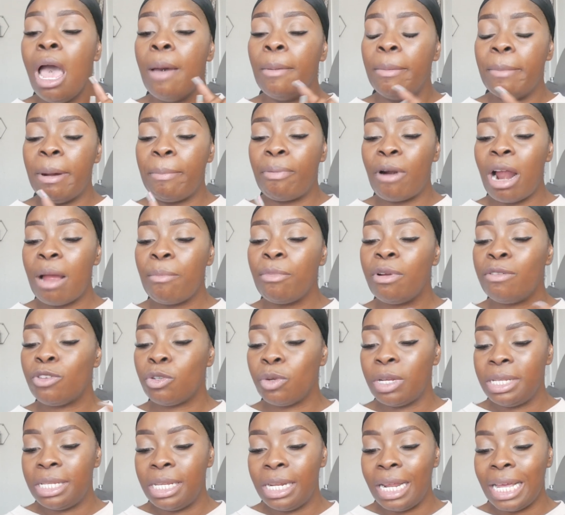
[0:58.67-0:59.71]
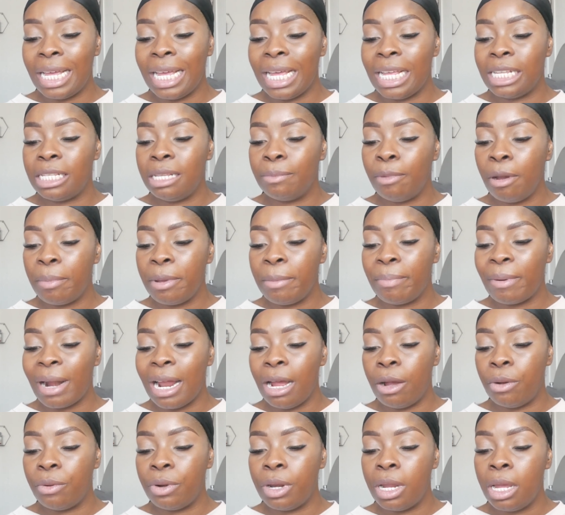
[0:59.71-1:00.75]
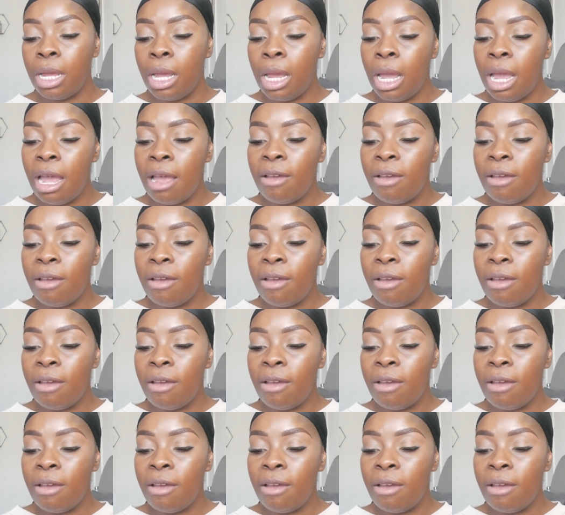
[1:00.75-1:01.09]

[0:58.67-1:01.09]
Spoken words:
but my primer of choice today is the Bobbi Brown